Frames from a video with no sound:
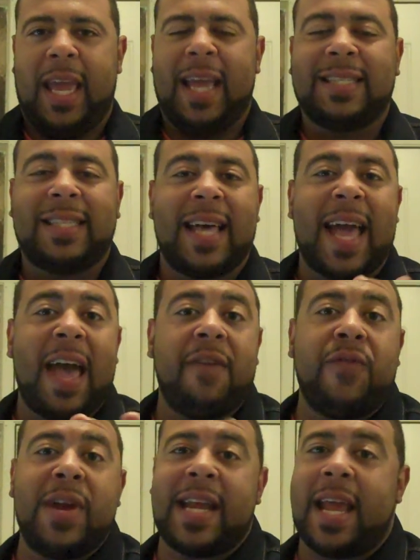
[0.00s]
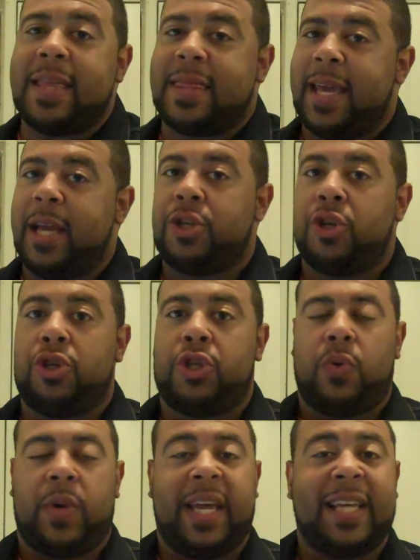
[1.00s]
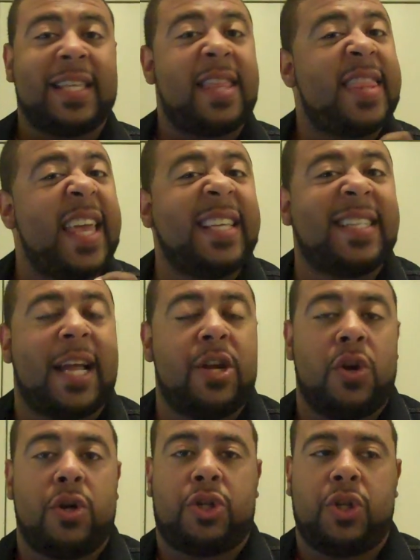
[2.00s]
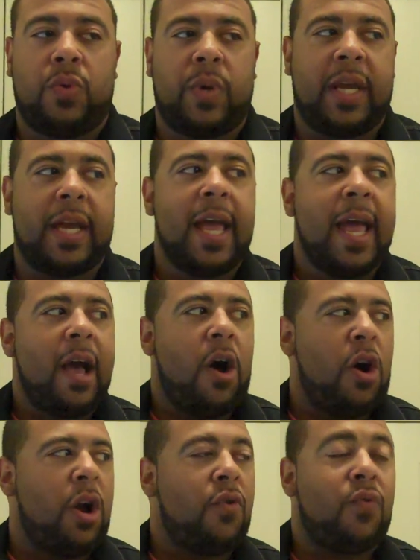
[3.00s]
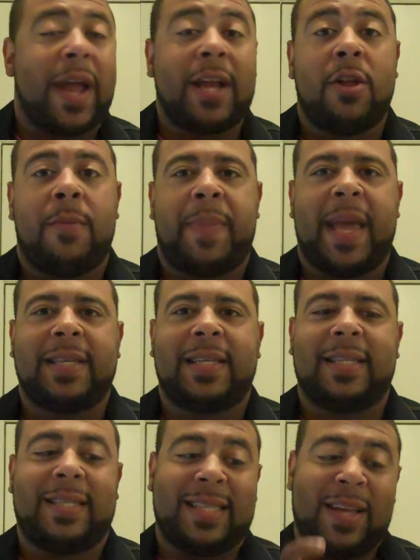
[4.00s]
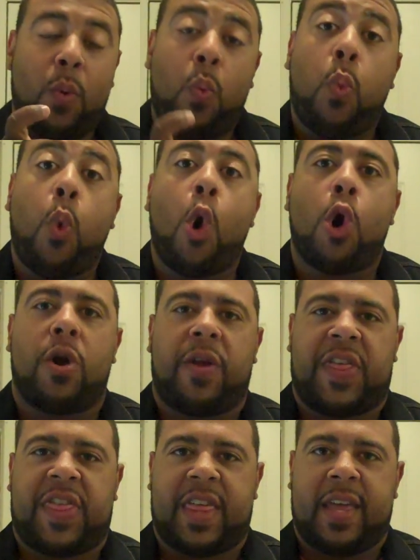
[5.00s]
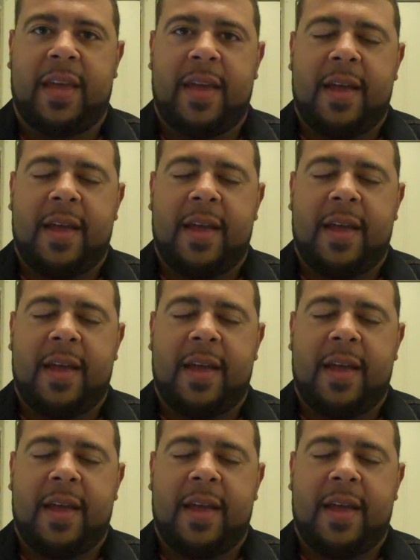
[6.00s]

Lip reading: Is the everyday things you're doing, is the things that you're doing on a regular basis, is it worth